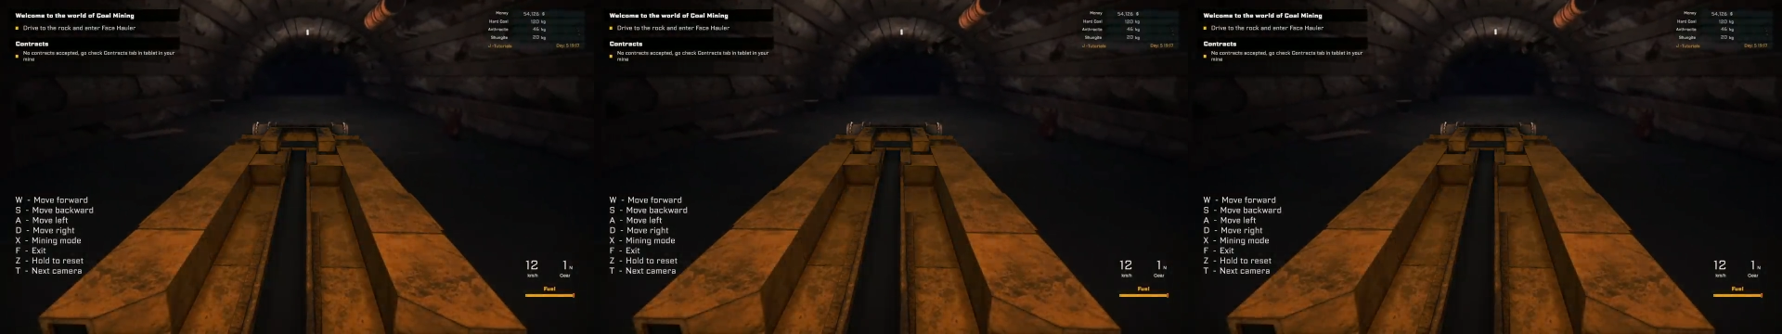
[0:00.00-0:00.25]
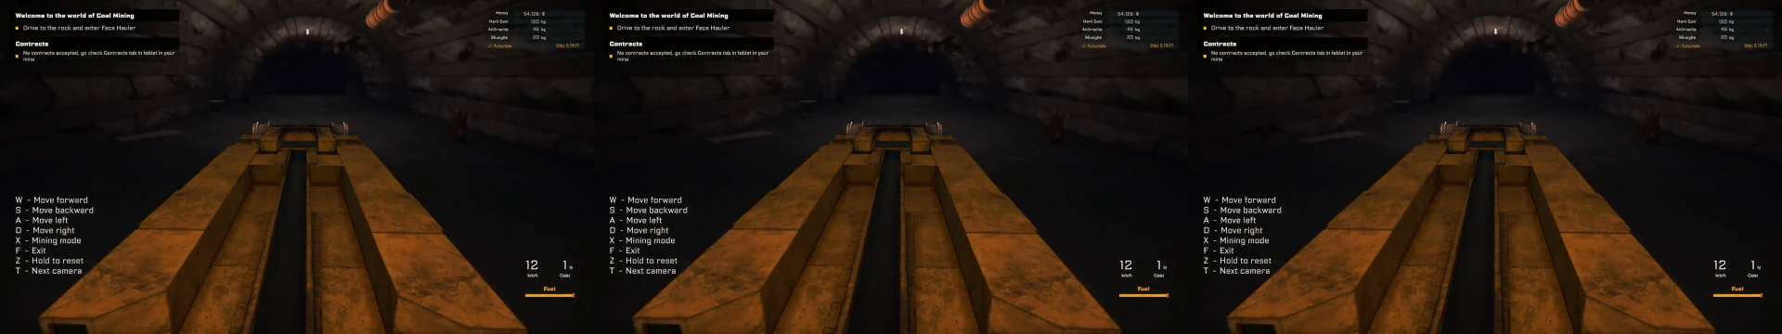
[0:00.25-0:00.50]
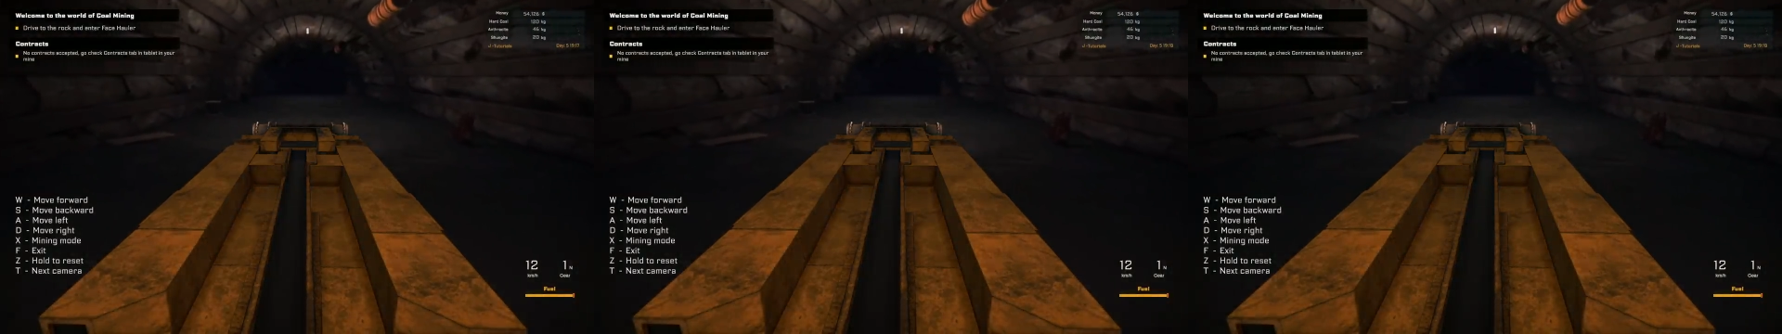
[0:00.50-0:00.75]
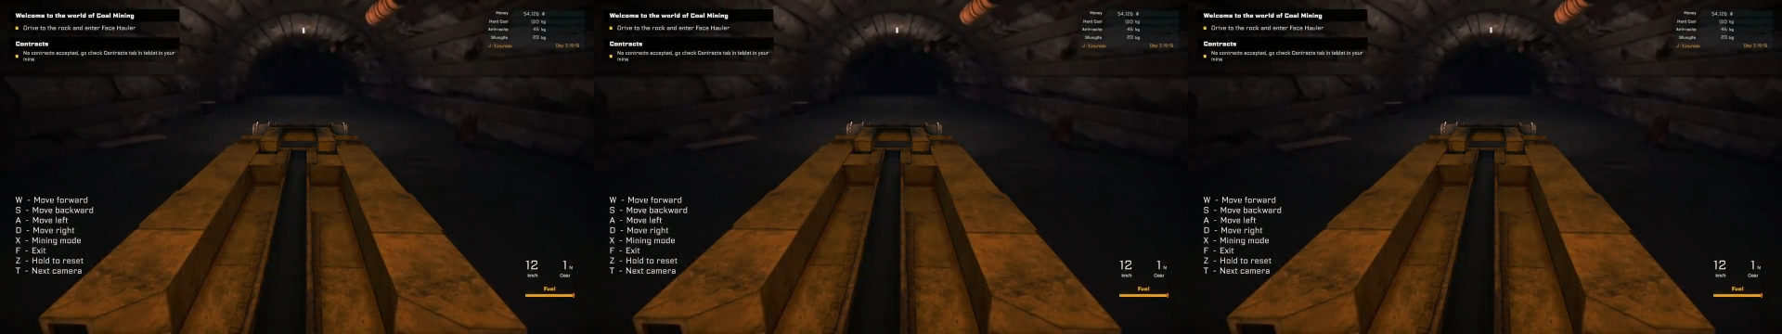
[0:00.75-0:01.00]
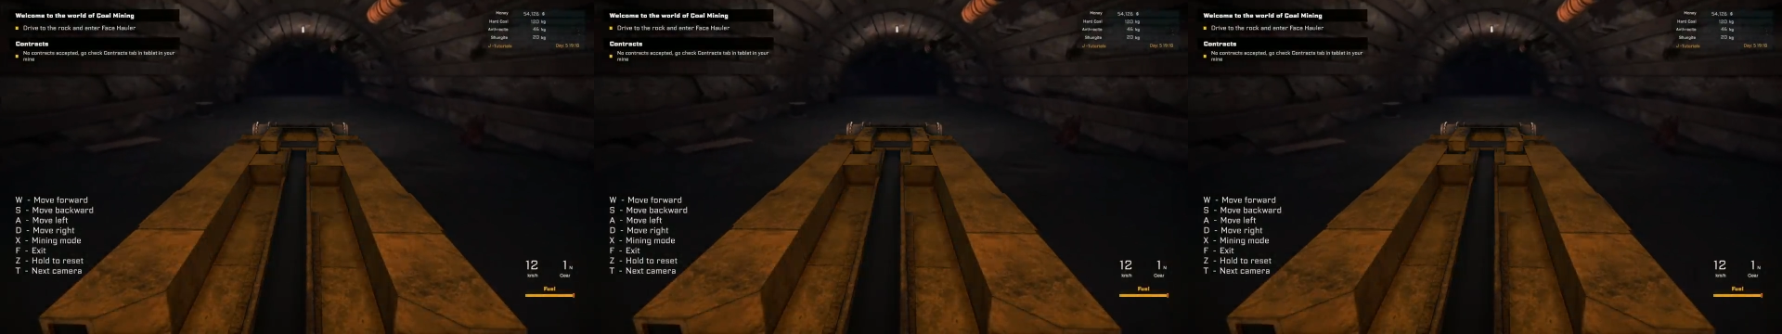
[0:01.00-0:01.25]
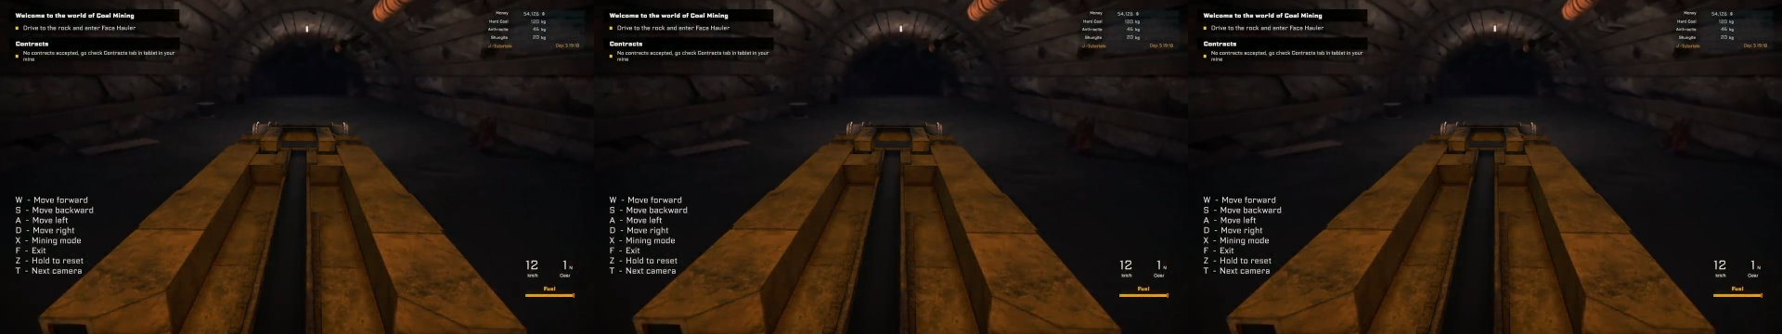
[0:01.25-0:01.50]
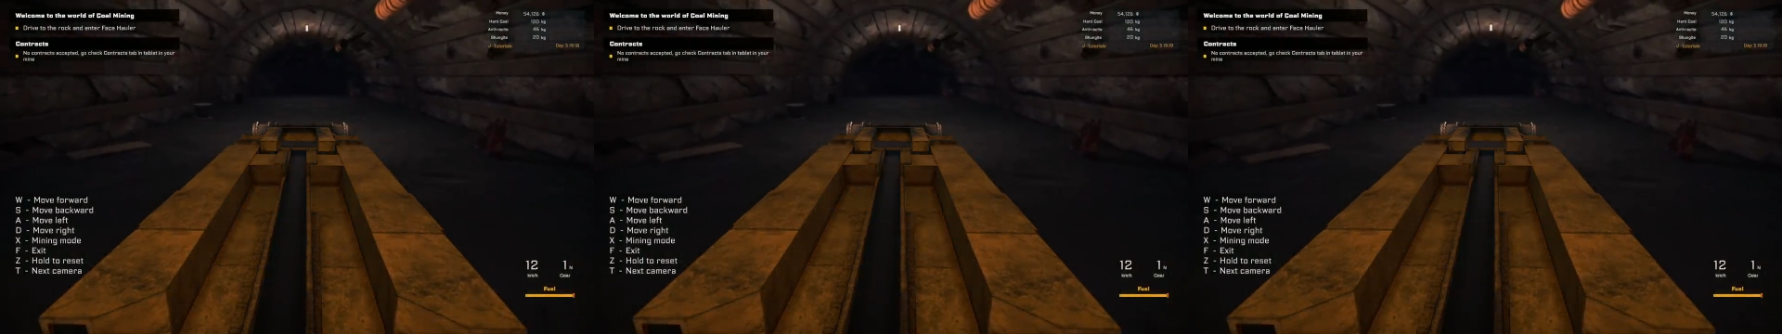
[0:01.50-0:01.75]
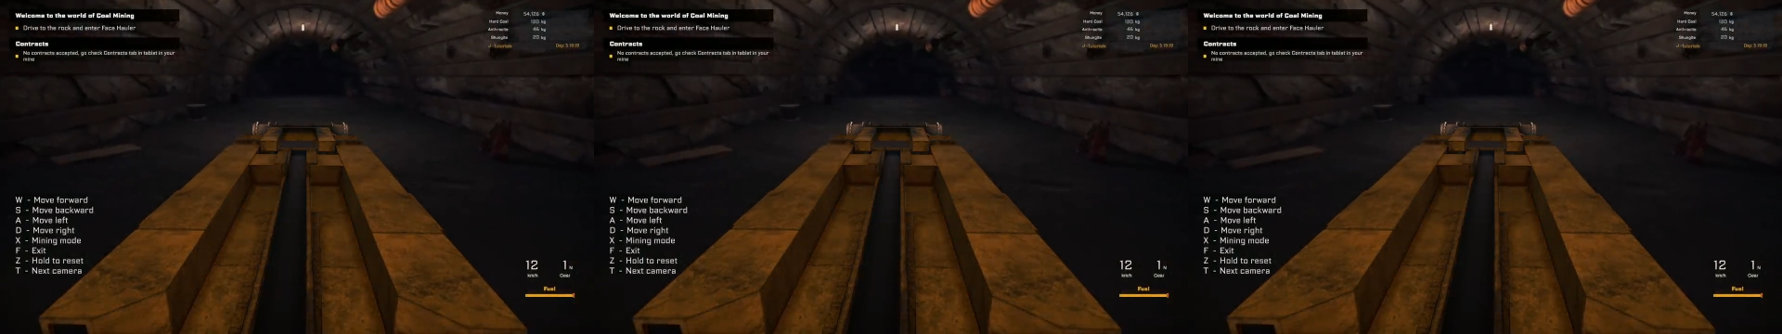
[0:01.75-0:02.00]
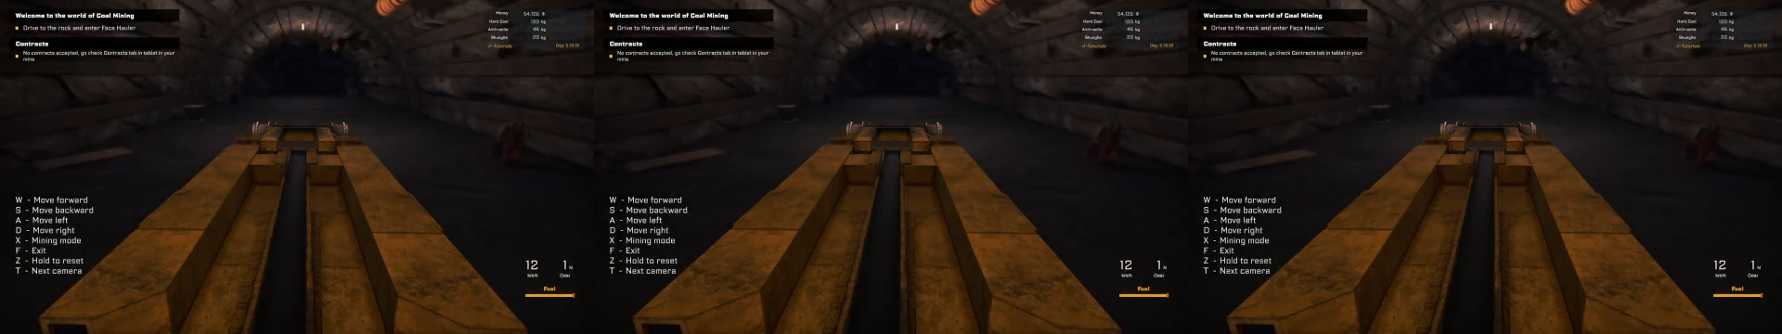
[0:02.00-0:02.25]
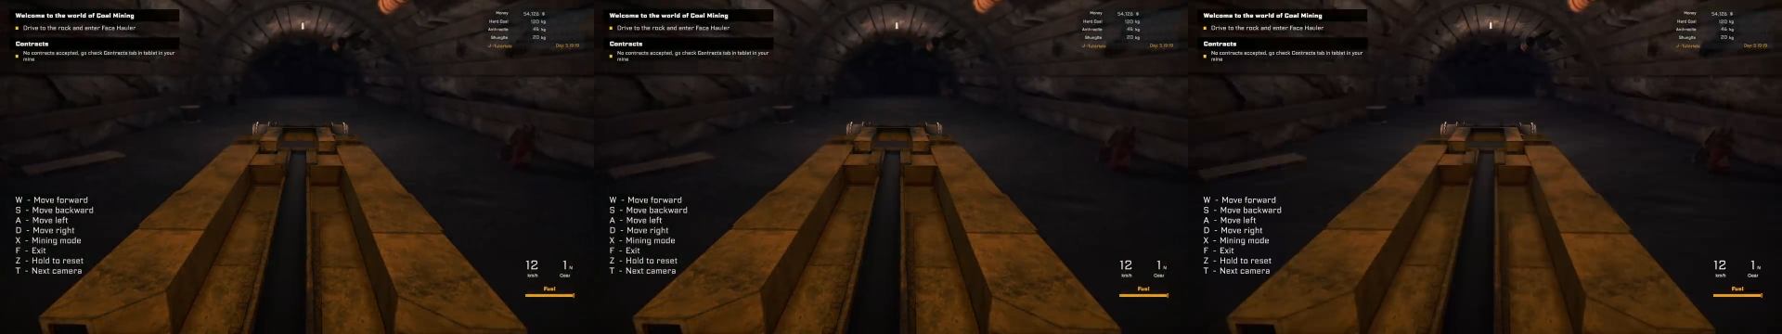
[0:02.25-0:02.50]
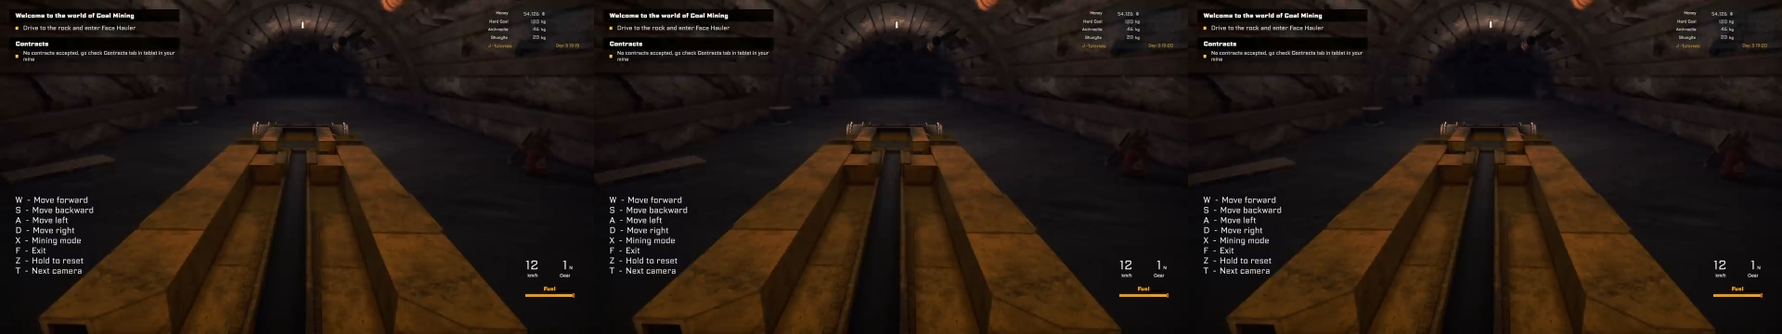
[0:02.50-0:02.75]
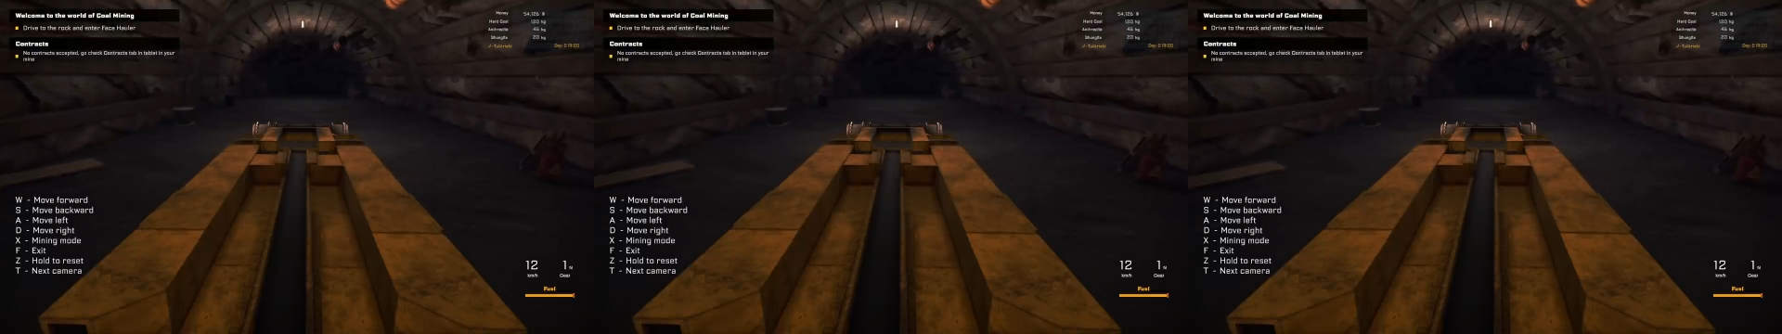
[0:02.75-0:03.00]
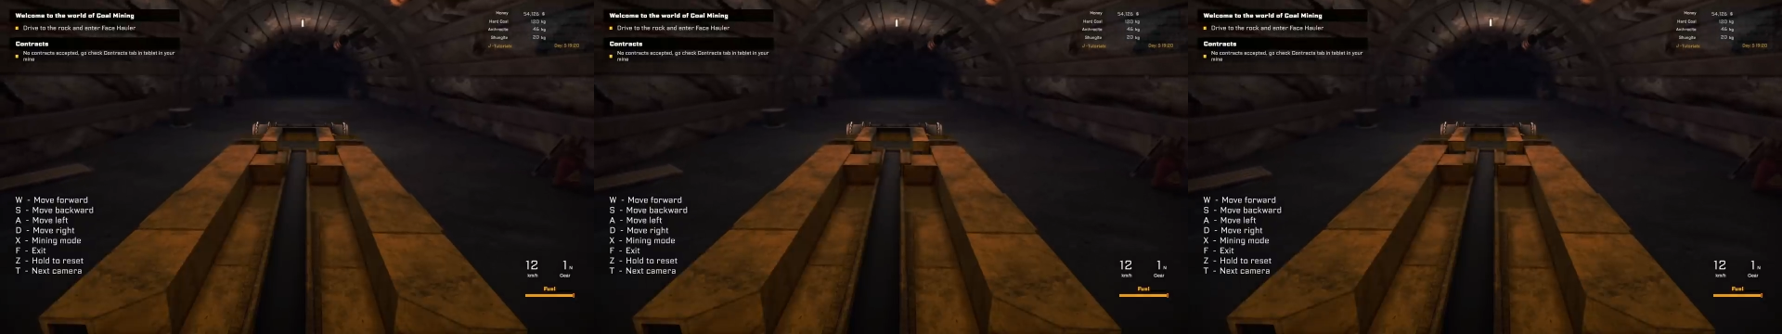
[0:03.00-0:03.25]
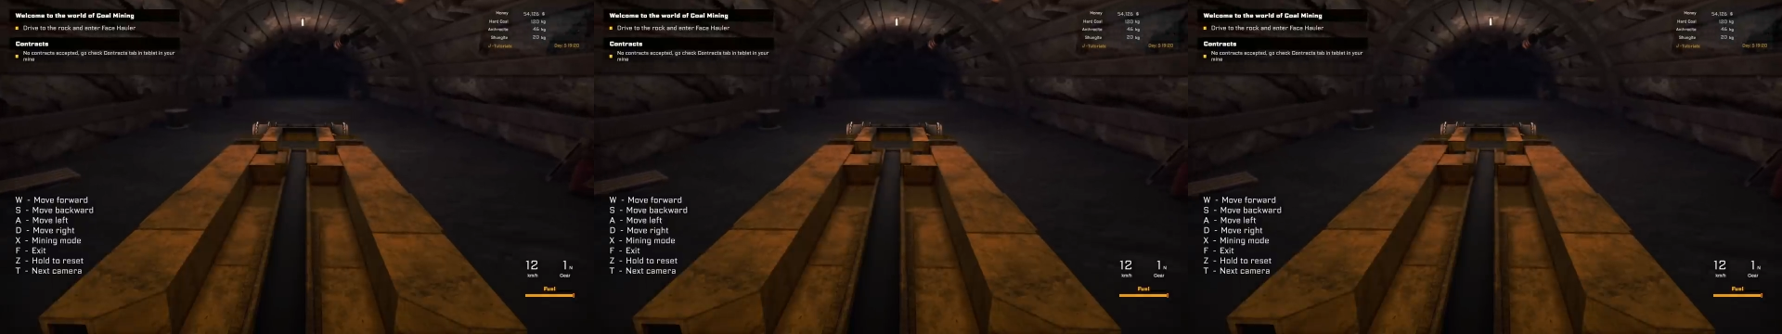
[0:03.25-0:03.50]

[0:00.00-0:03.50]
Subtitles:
Nobody's mouth can be seen.